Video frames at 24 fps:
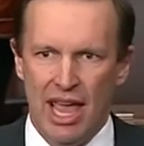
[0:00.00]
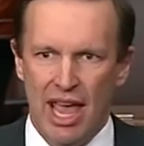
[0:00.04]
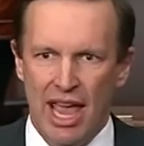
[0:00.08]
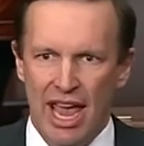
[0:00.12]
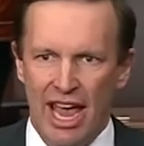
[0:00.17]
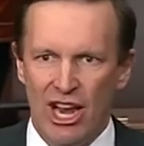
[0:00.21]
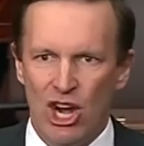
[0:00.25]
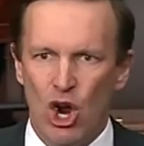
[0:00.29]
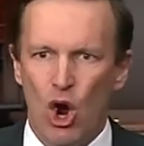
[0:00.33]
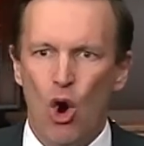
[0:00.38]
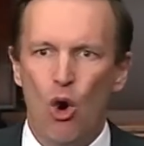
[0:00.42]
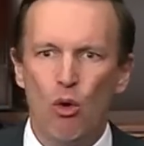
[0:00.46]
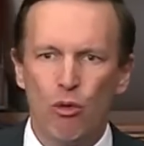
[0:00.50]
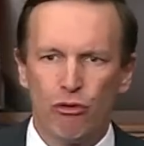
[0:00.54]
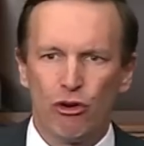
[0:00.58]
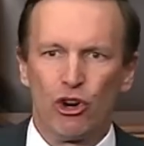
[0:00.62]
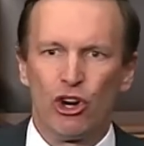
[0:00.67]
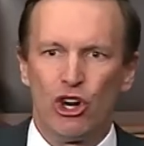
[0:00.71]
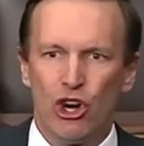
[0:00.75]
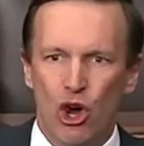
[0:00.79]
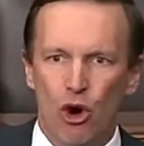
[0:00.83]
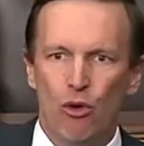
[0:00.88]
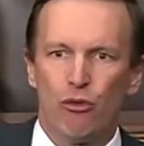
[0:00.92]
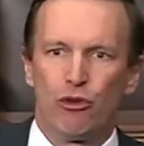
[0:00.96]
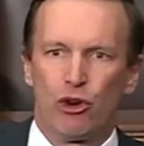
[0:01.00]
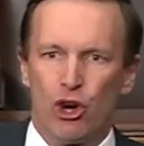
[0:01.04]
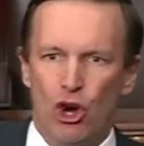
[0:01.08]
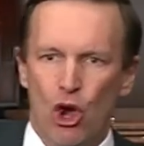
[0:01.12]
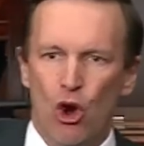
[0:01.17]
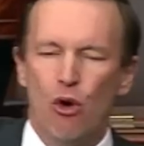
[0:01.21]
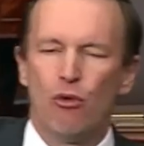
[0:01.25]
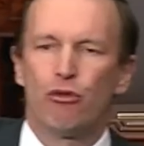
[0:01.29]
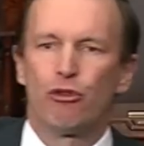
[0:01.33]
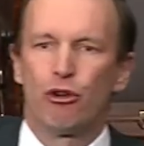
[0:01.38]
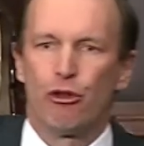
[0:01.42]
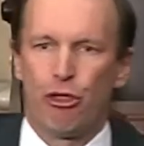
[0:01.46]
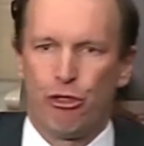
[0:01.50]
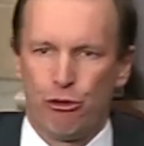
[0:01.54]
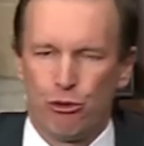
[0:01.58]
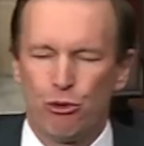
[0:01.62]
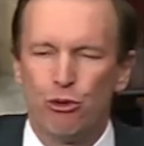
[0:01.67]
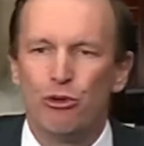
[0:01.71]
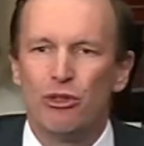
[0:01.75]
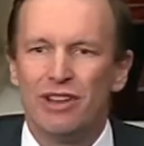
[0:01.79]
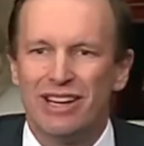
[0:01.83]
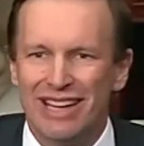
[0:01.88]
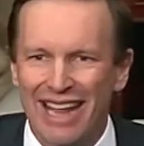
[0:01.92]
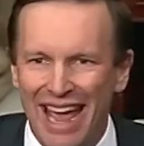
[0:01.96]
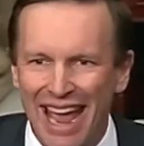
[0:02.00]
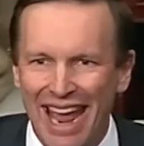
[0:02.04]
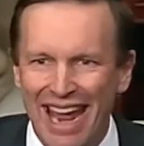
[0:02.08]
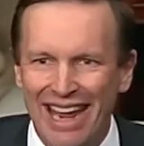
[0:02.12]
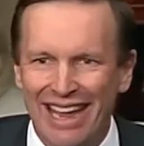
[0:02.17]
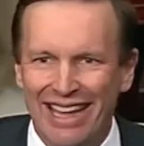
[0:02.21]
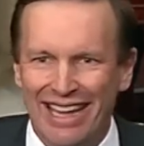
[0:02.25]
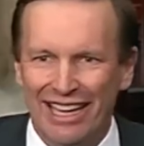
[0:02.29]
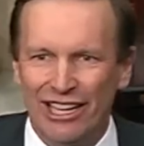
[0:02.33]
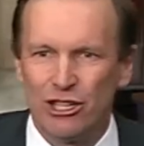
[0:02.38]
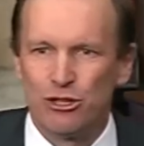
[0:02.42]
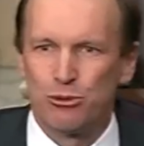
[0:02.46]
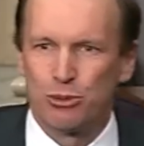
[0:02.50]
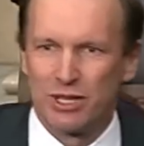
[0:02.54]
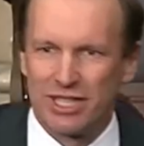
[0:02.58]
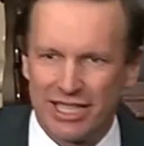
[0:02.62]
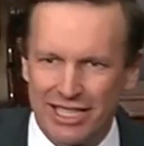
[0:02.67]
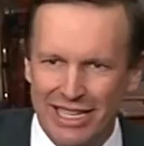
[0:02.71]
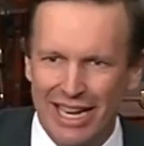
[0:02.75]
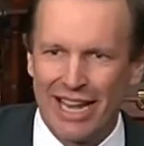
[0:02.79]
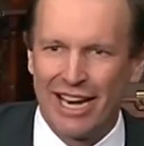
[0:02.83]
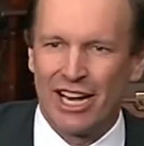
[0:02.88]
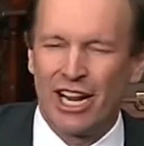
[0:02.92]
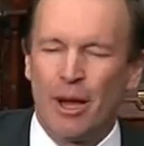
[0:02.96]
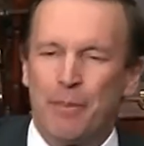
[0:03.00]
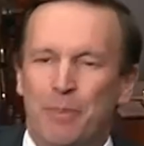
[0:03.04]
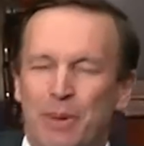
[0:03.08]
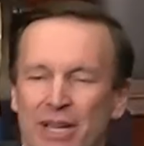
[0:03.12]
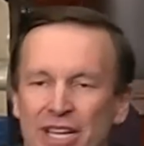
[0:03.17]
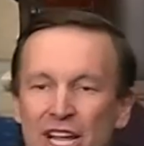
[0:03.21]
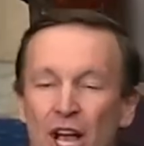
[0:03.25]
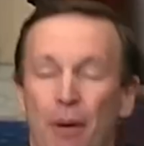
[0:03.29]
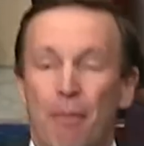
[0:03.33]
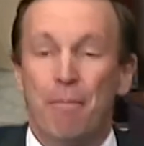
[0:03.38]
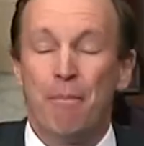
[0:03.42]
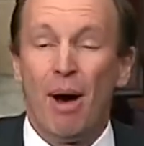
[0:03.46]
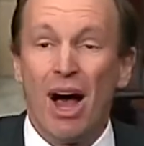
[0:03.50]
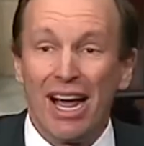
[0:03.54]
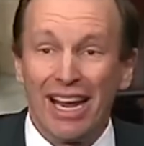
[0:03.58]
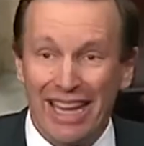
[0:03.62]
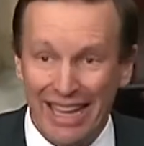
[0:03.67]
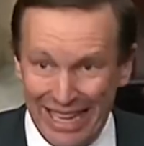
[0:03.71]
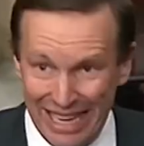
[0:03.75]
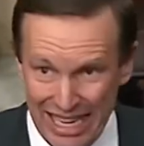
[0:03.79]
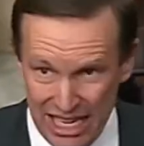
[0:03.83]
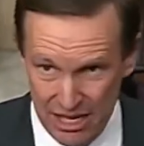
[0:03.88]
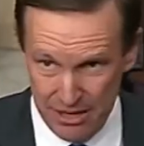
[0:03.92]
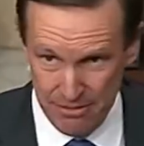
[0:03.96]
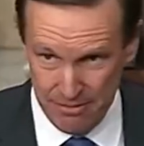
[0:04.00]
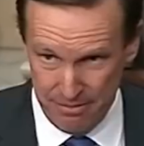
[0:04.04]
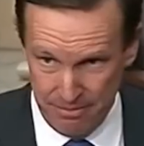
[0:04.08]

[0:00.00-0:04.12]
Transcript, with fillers: And over and over and over through the day, kids would stand up and yell, "Monkey!"